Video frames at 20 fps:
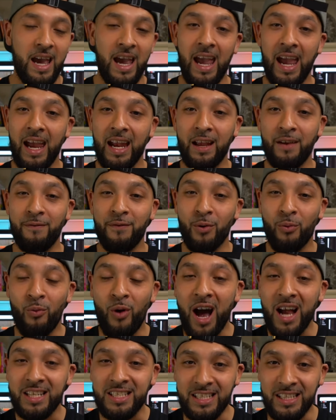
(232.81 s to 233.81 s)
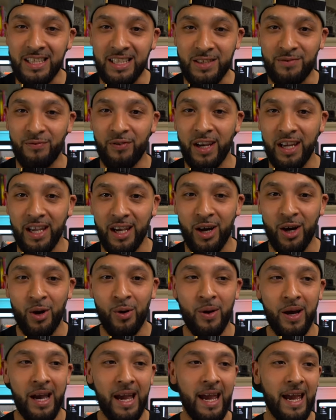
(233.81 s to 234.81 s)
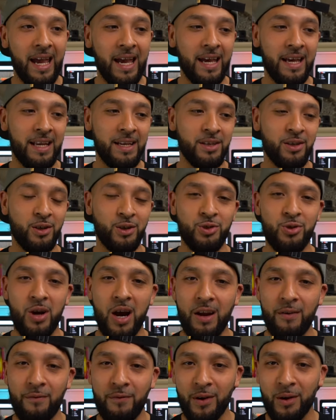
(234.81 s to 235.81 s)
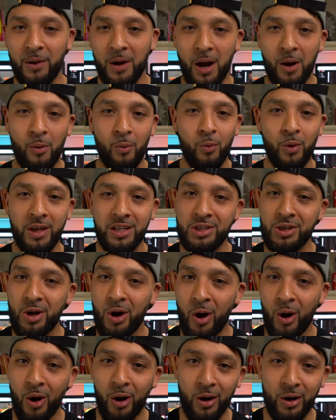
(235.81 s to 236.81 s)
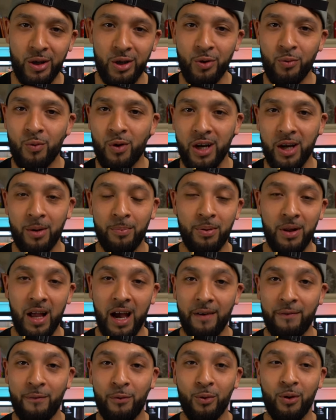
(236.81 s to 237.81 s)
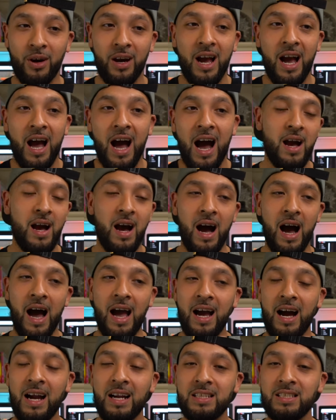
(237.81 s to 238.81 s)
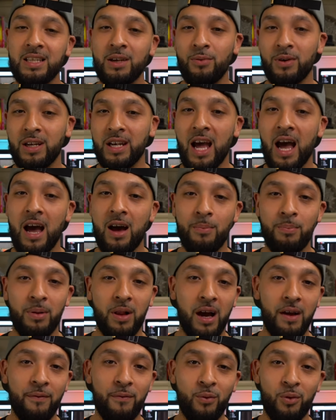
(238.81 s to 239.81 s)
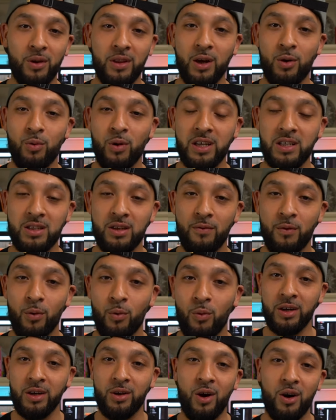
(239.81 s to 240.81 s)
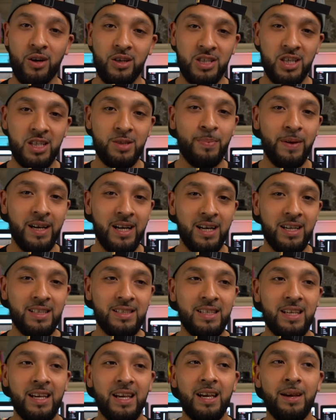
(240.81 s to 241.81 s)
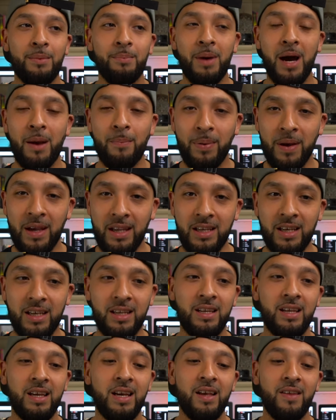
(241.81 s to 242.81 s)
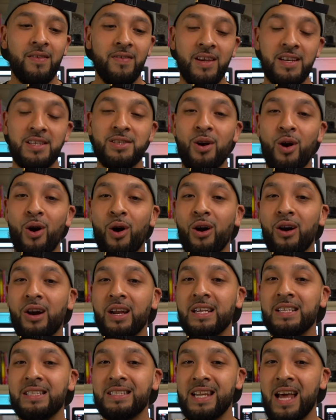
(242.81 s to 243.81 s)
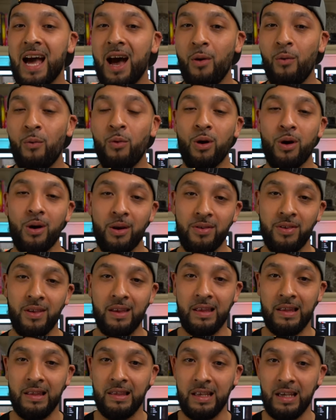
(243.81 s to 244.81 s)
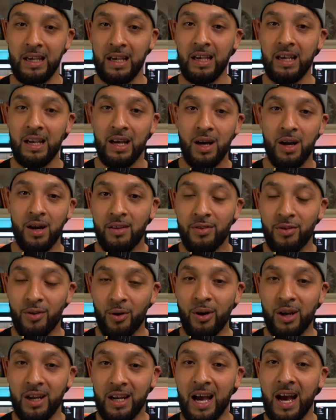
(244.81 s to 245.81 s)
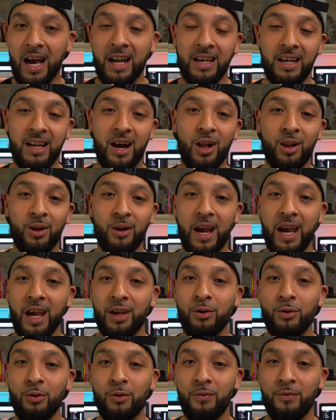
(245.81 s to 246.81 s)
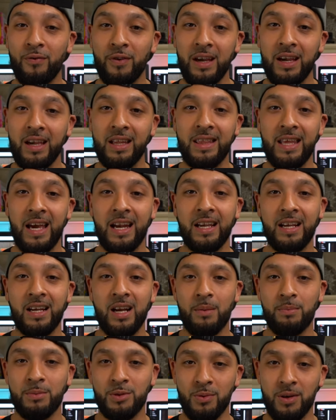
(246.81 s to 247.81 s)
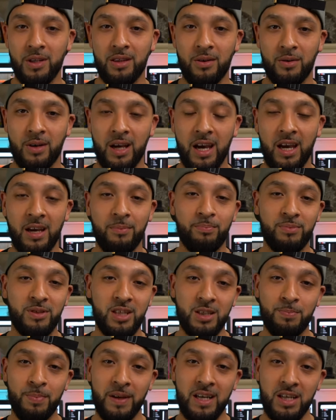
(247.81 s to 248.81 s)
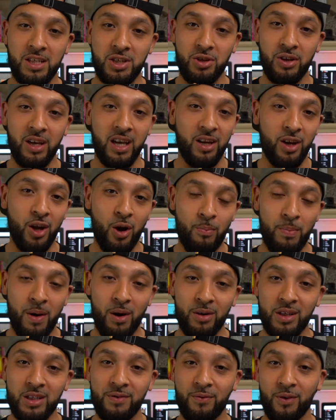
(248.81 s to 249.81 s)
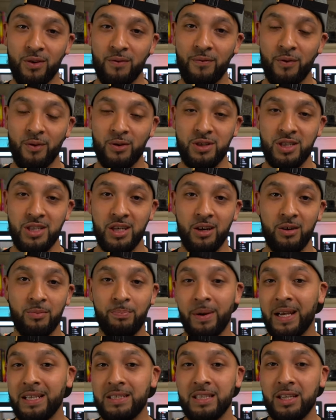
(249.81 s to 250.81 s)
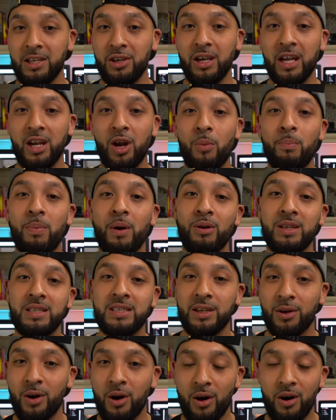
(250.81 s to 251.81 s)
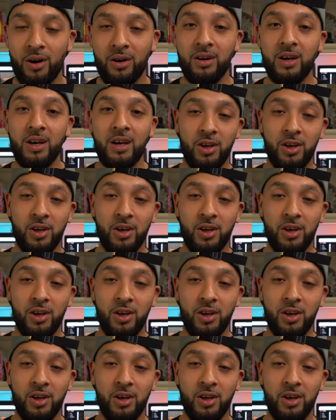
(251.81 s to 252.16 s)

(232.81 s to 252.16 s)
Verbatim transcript: And if you're watching this video and you're trying to figure out which card you want to apply for, I honestly would not apply for the Quicksilver card just because, my opinion, this card is not worth the $39 annual fee that it comes with, okay? Just because you get no bonus for the first year, basically you get no bonus at all.